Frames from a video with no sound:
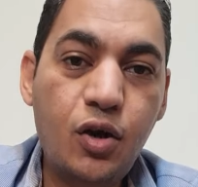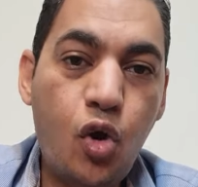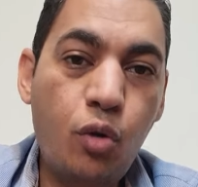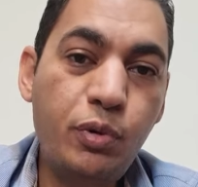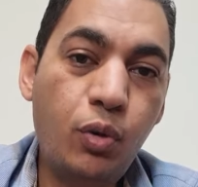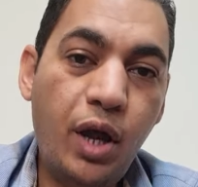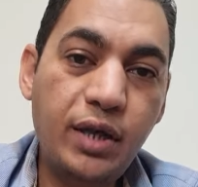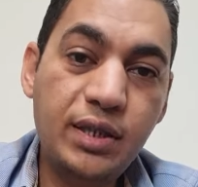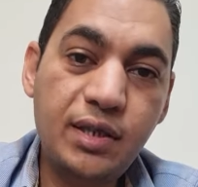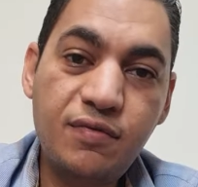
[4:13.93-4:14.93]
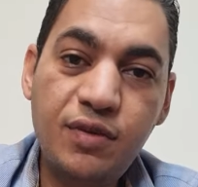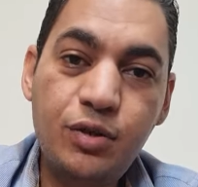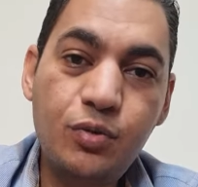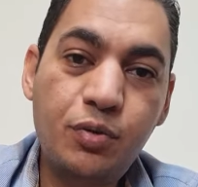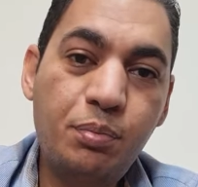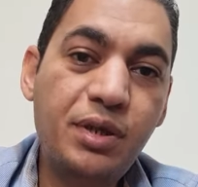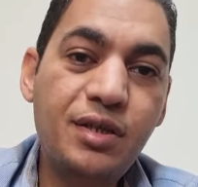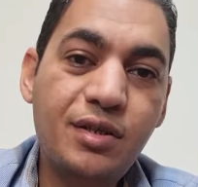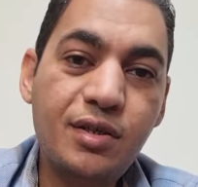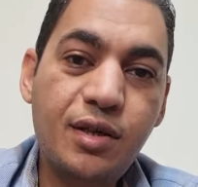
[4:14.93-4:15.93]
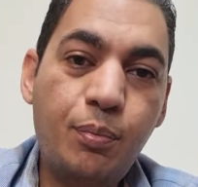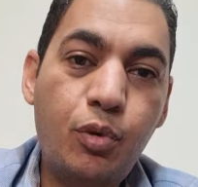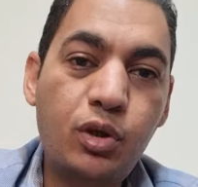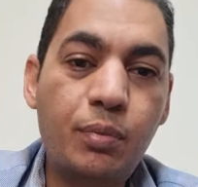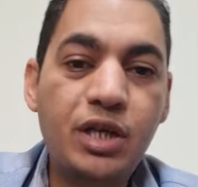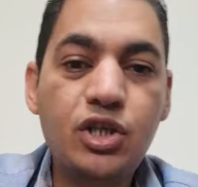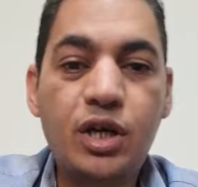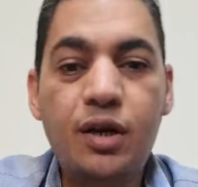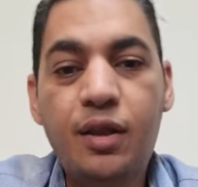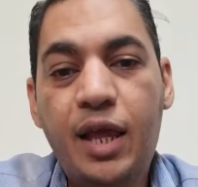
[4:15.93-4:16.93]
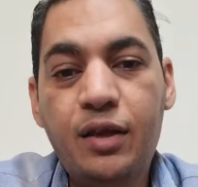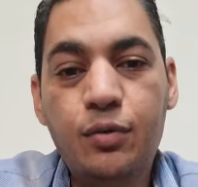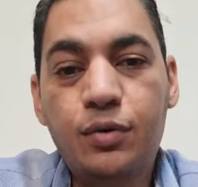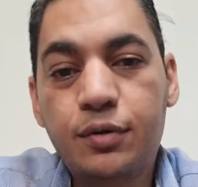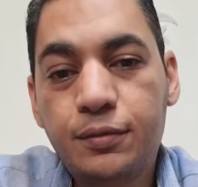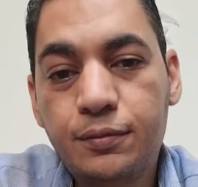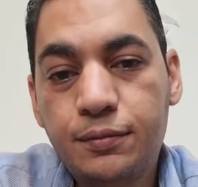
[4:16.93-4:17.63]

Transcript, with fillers: Hope you liked this video. Please support my channel. Thank you.